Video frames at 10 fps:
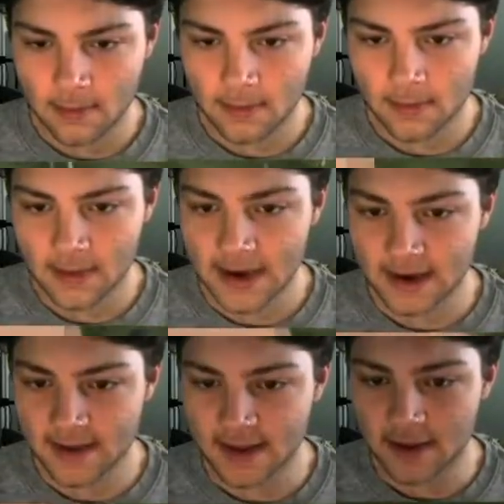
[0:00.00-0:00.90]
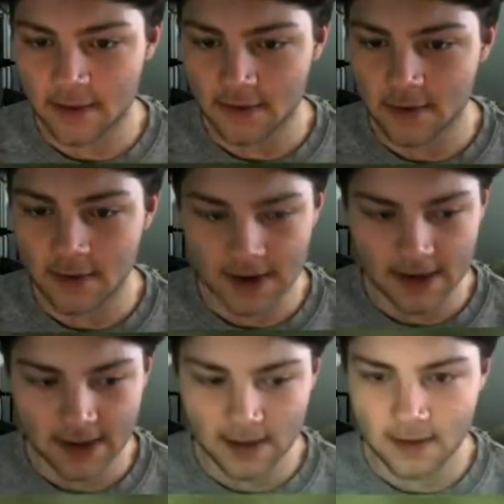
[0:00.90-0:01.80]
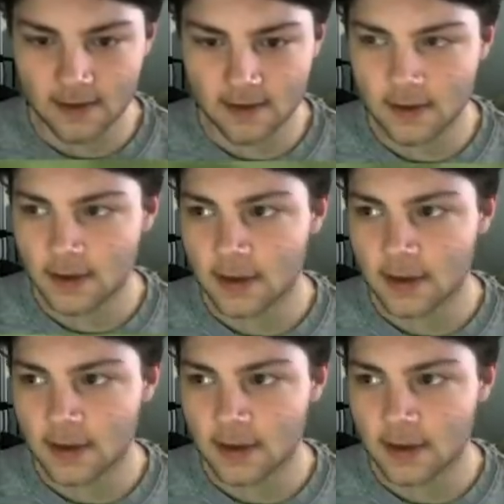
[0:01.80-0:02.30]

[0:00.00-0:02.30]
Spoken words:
Is that gonna sneak through? It is.